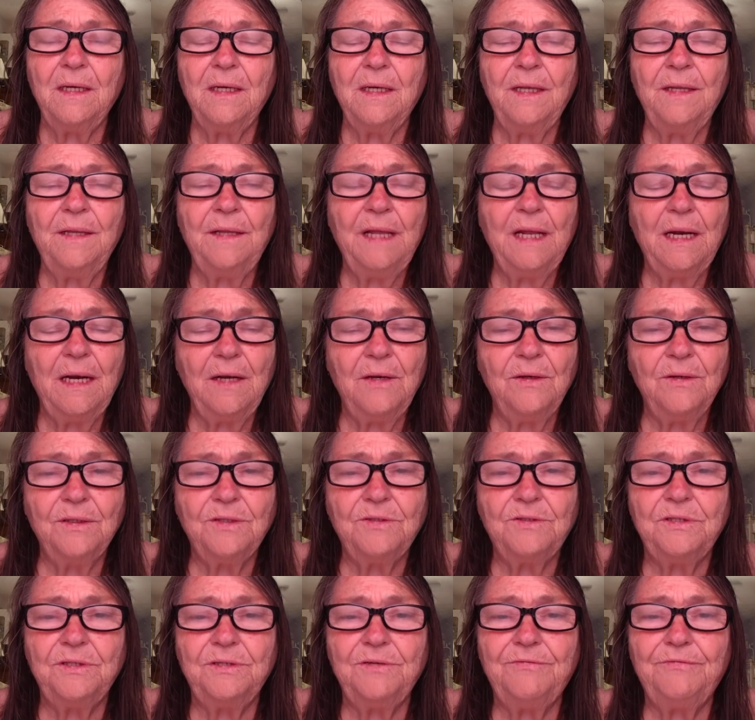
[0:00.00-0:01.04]
And then I
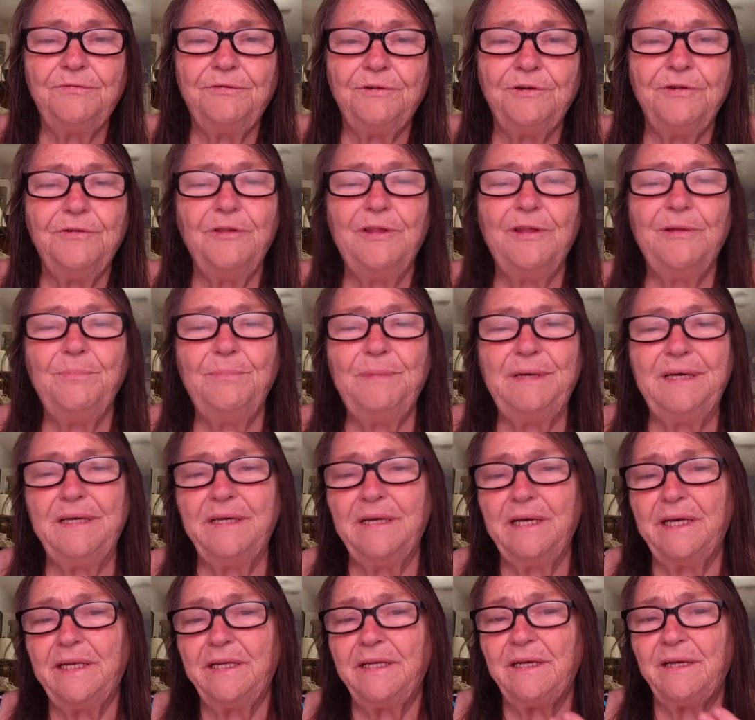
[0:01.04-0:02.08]
looked to the foot of the
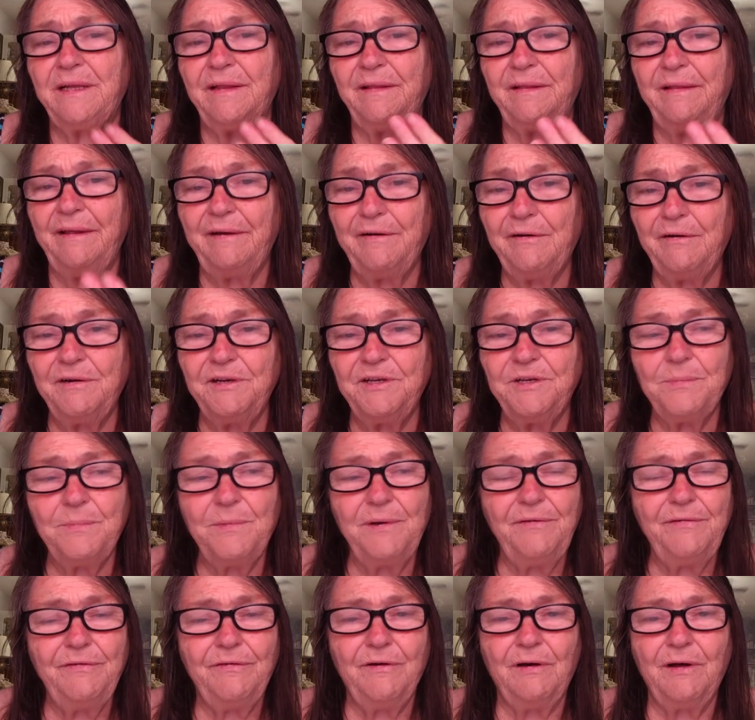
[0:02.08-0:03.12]
bed. There is
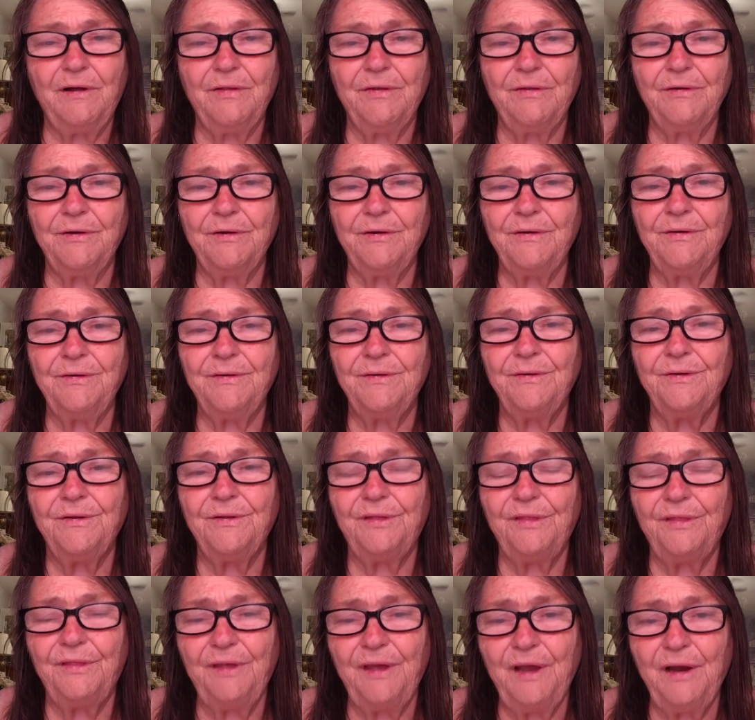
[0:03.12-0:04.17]
my father.
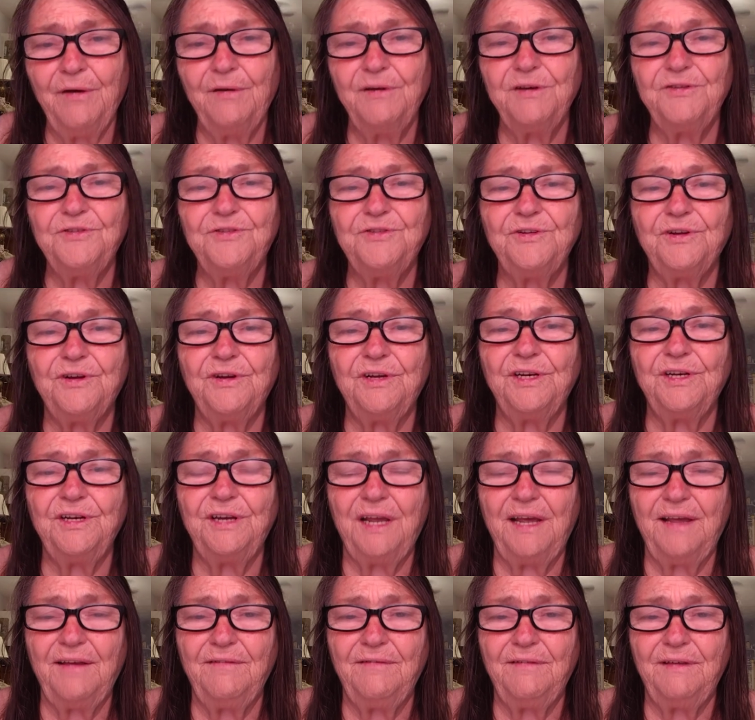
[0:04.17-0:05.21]
There is John
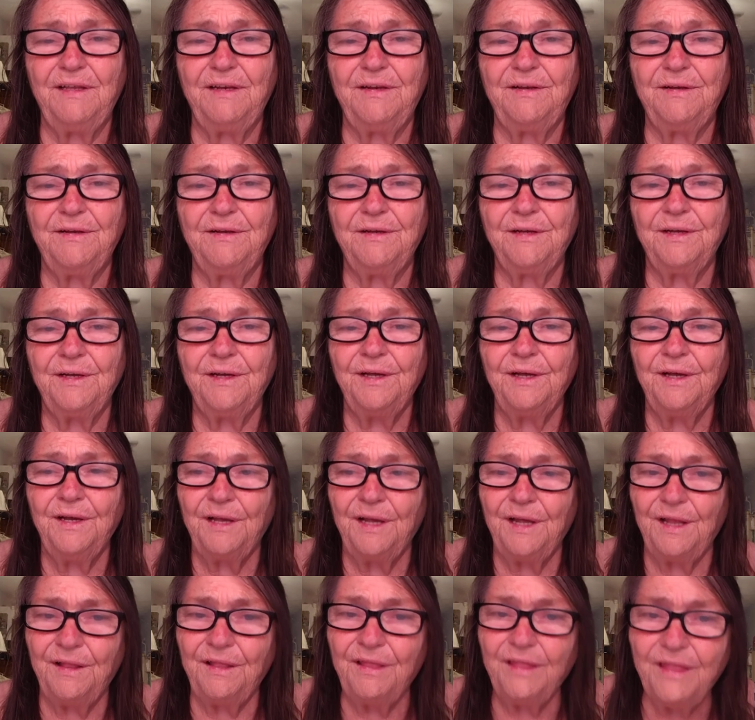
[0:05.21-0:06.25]
David.
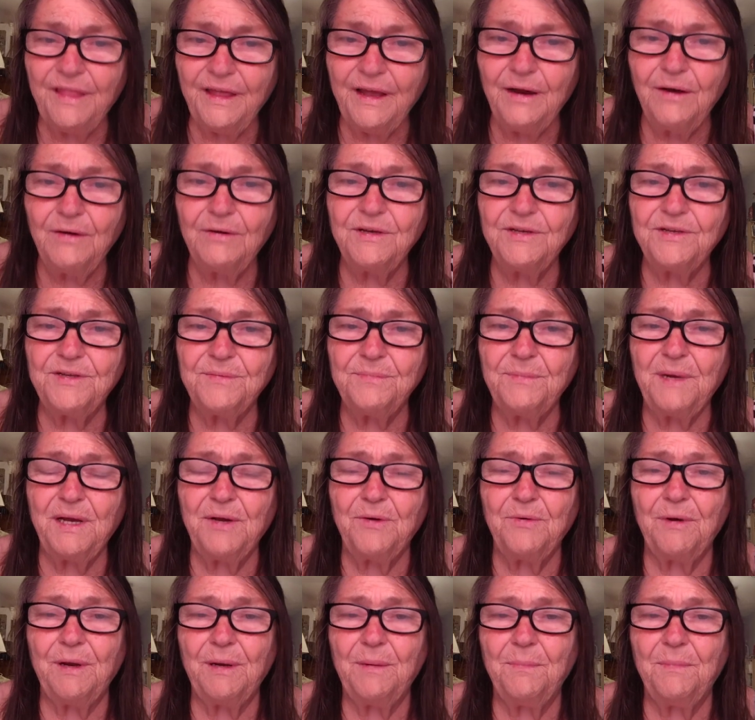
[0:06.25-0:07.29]
And there is my
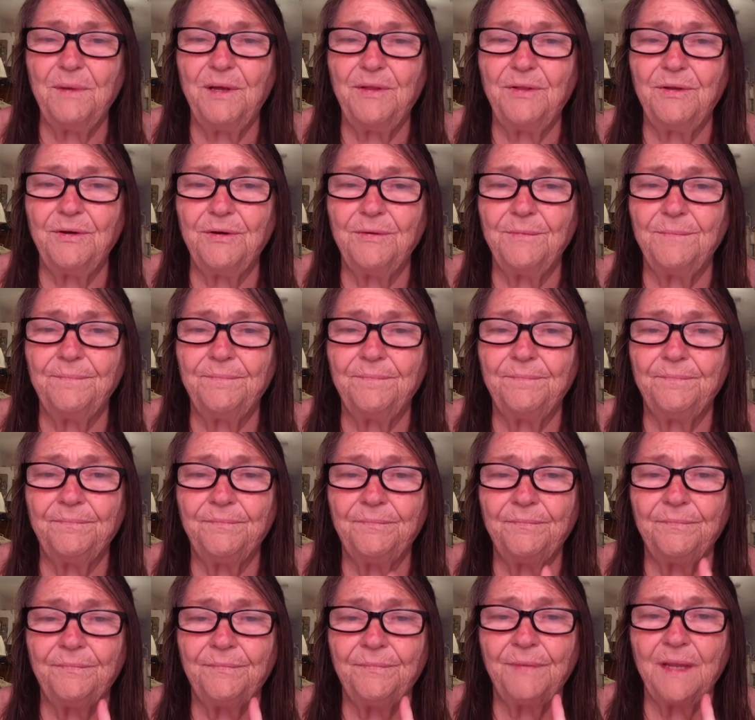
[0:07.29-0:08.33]
grandmother.
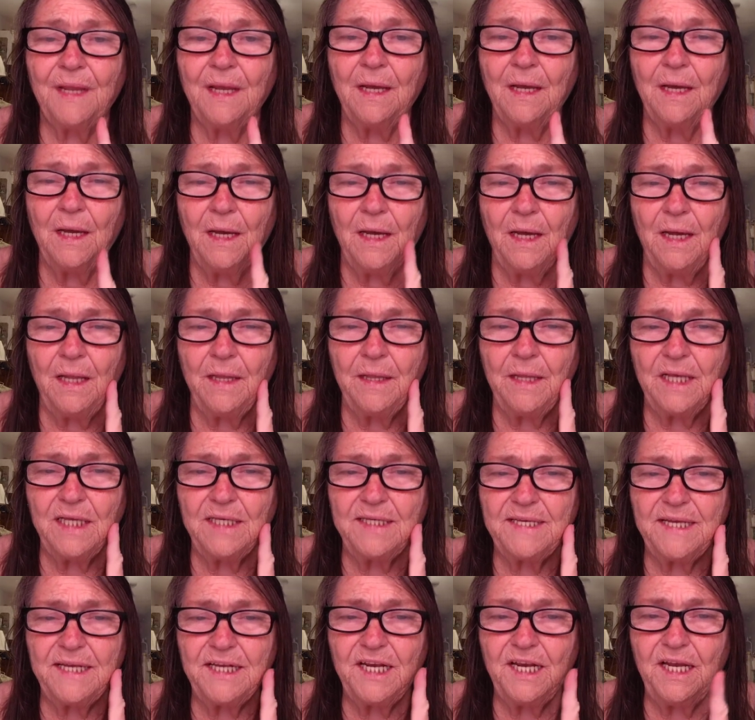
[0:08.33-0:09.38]
And they
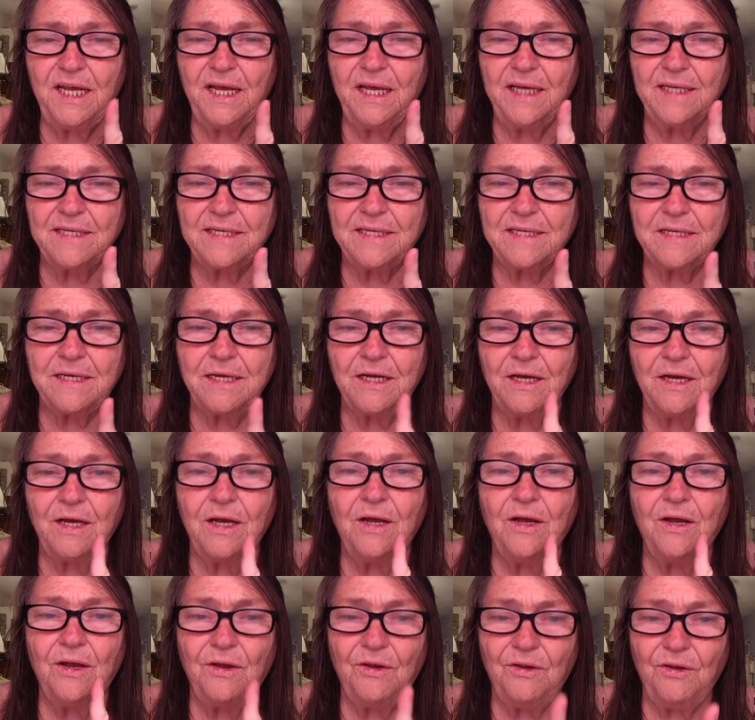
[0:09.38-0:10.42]
said, yes,
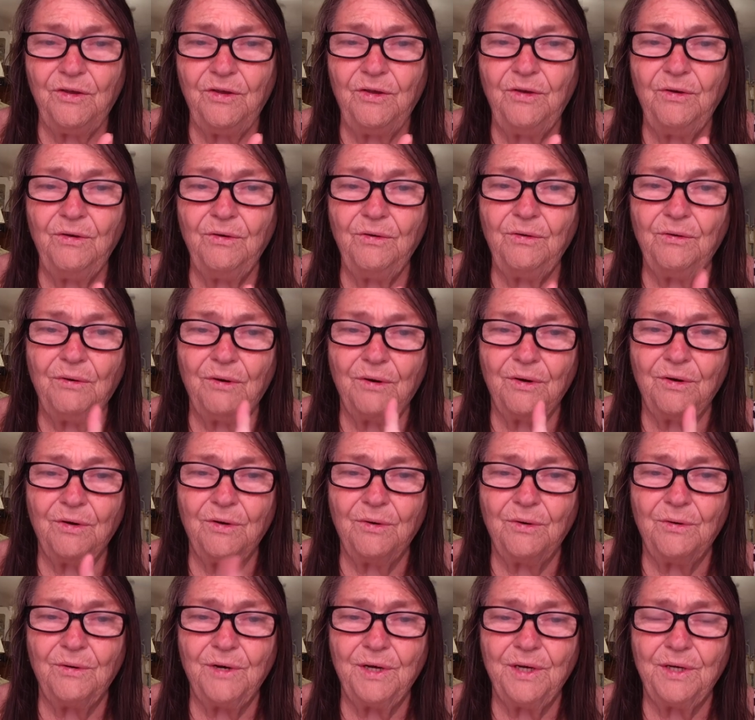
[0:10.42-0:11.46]
you are
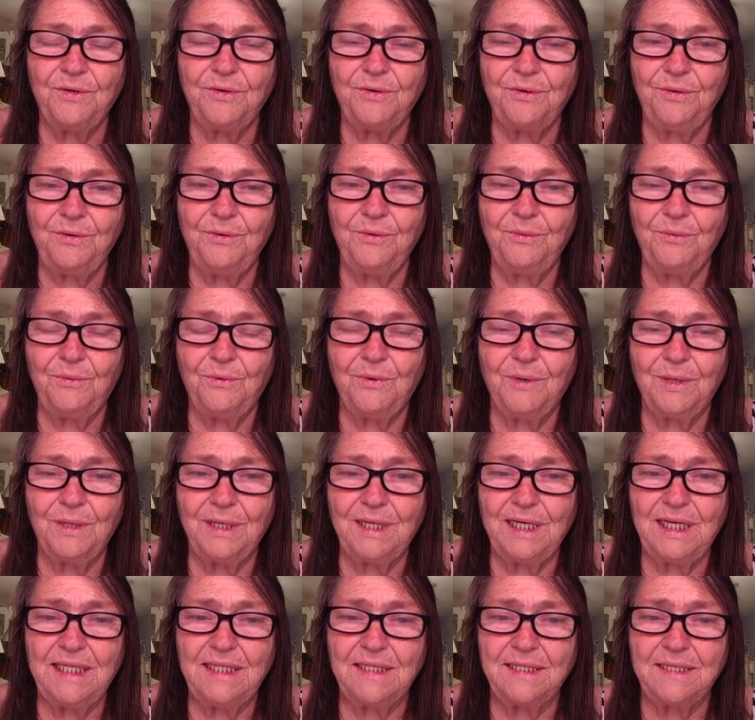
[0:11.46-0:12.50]
going to New
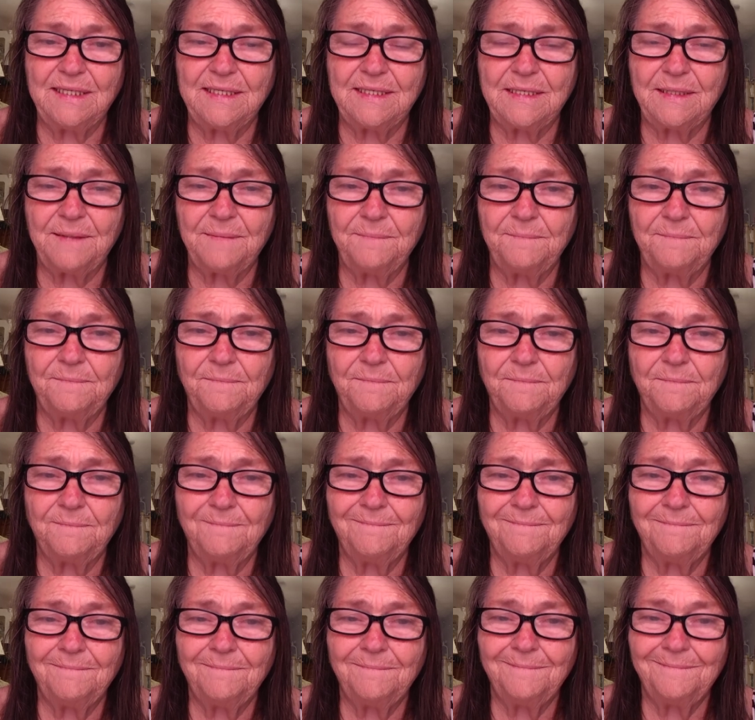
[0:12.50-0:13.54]
Orleans.
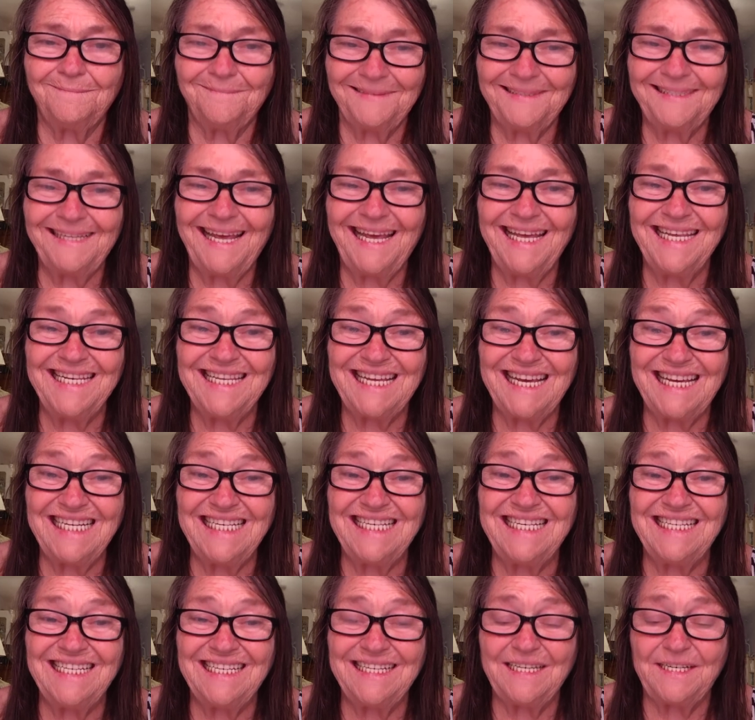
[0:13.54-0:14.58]
And I
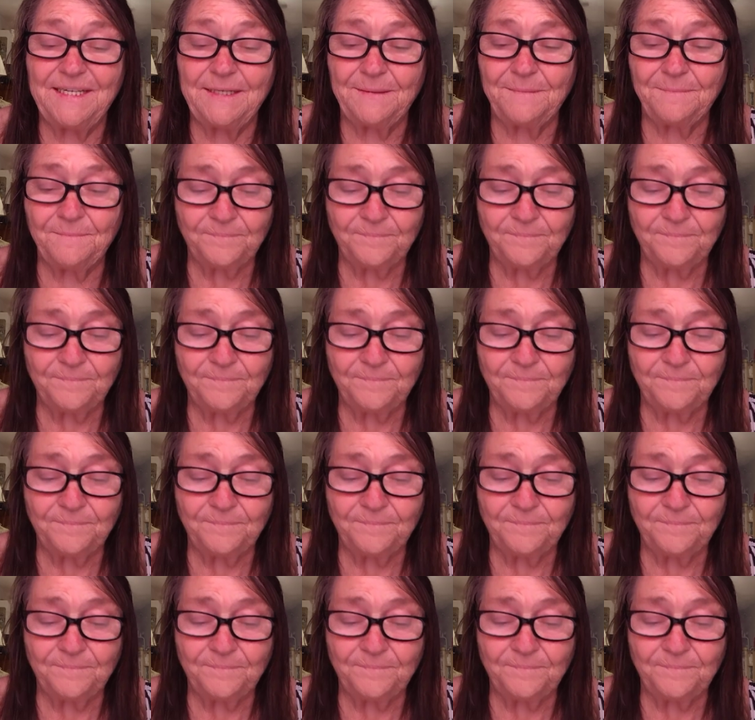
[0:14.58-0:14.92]
did.